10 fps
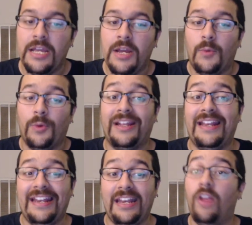We're
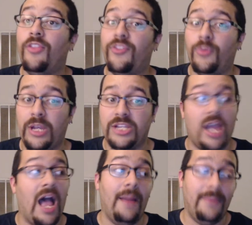getting it on the Switch.
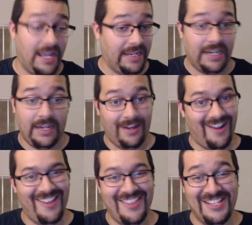I'm not getting it
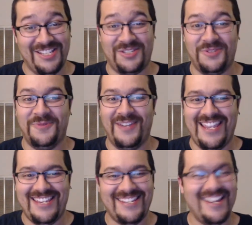on the
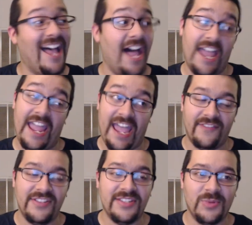Switch. I have
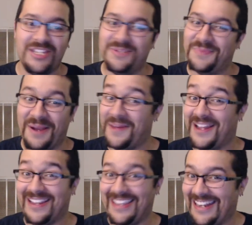a Switch, but I'm
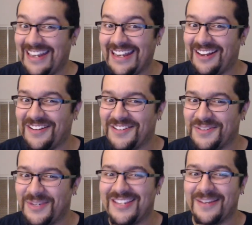not getting it on a
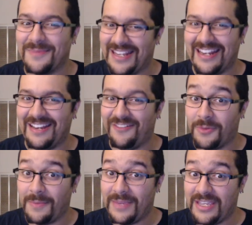Switch. I'm getting it for
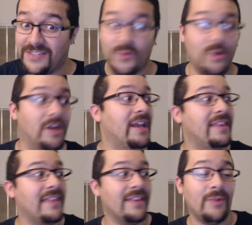my PS4.
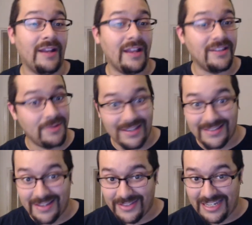That's what I got
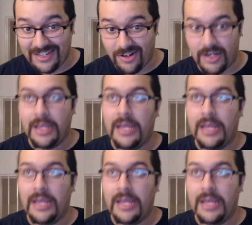2K17 on.